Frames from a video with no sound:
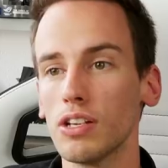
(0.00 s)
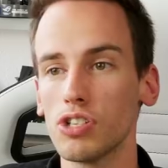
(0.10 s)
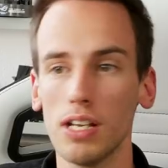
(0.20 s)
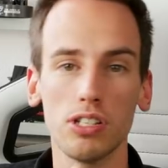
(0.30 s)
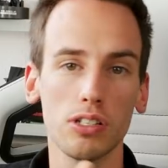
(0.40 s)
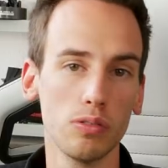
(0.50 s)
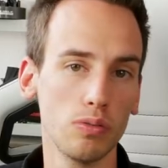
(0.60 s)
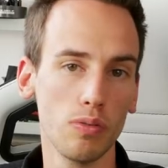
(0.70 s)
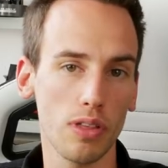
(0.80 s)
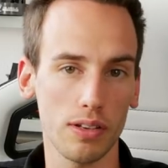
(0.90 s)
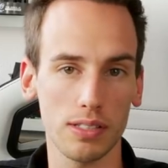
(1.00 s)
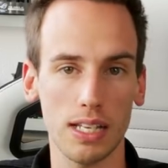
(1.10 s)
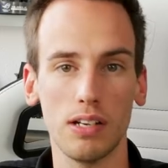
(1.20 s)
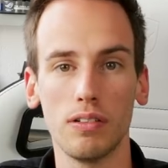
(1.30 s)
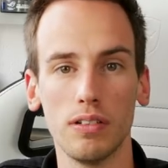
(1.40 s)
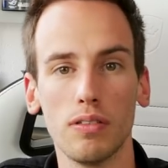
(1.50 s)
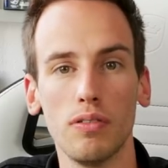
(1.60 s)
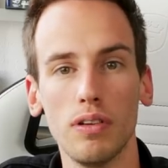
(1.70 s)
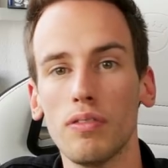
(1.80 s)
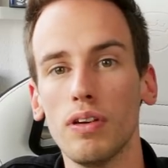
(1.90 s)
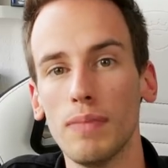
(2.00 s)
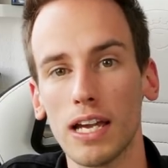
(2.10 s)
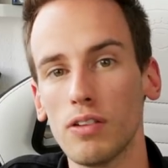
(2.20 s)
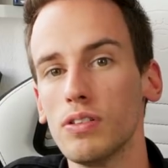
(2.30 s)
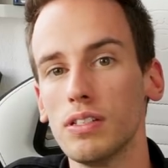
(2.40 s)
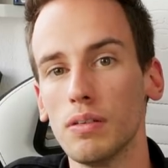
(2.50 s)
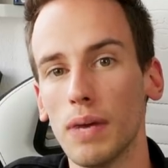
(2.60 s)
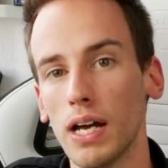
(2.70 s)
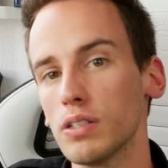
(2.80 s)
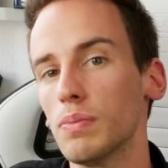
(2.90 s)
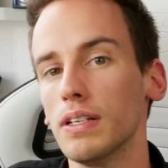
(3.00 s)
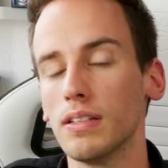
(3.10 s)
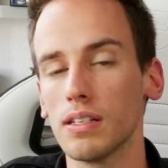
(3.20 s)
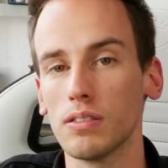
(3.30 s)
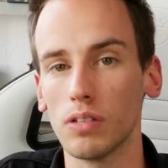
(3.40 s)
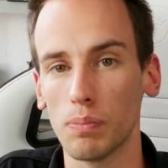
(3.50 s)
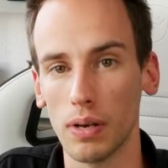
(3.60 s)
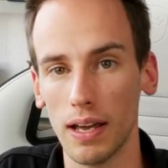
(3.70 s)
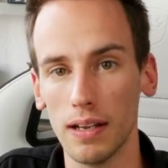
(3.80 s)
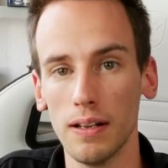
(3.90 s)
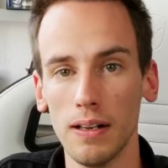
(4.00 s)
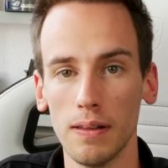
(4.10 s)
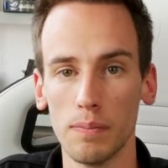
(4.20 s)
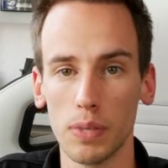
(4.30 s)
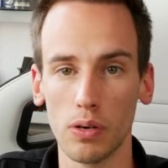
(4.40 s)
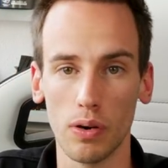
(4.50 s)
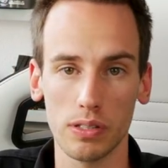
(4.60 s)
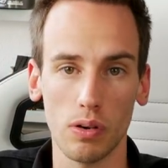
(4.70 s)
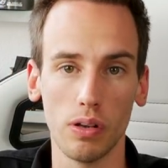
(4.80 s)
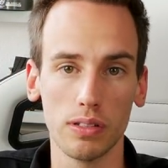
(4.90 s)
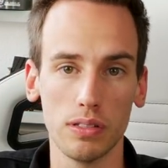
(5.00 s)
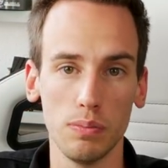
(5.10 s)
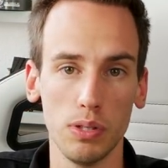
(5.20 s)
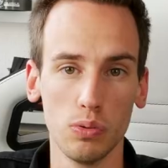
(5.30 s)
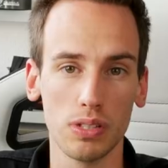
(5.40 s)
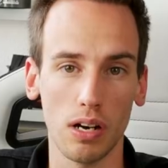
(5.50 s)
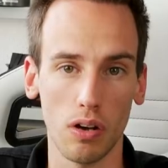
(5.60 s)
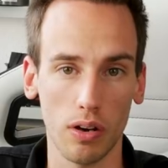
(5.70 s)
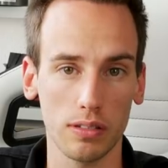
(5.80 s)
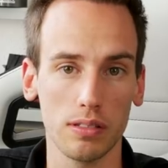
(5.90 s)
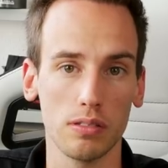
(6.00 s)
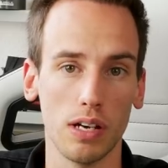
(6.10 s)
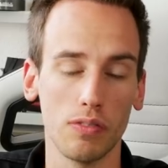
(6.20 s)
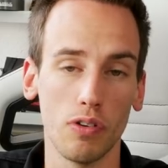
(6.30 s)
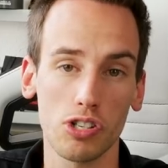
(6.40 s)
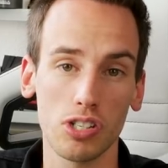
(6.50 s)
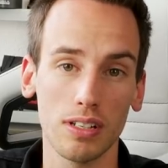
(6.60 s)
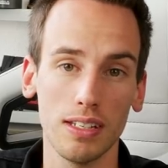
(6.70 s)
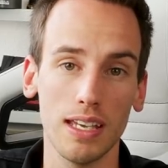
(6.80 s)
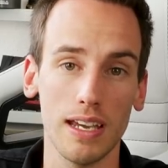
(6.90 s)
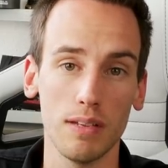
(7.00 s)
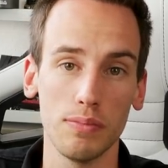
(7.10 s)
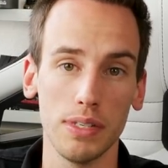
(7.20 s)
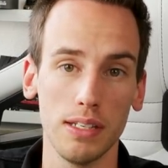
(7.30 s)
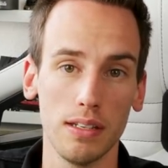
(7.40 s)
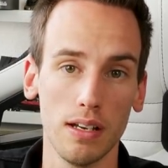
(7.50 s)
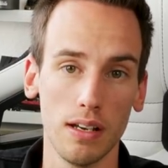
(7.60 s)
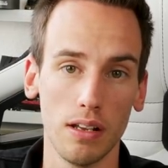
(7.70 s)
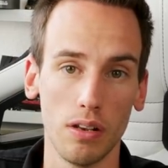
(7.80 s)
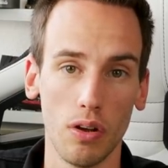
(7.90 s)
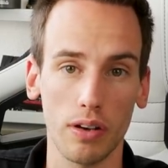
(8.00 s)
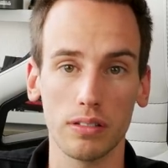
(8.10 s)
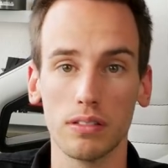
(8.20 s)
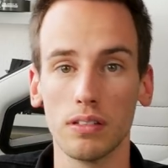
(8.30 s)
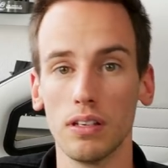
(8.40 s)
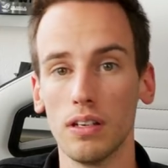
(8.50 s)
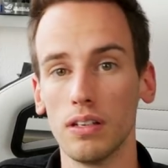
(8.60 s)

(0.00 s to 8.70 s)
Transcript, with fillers: can change it to 2933 megahertz in the BIOS, but it does not apply because all the CPUs are locked. So unfortunately, AMD locked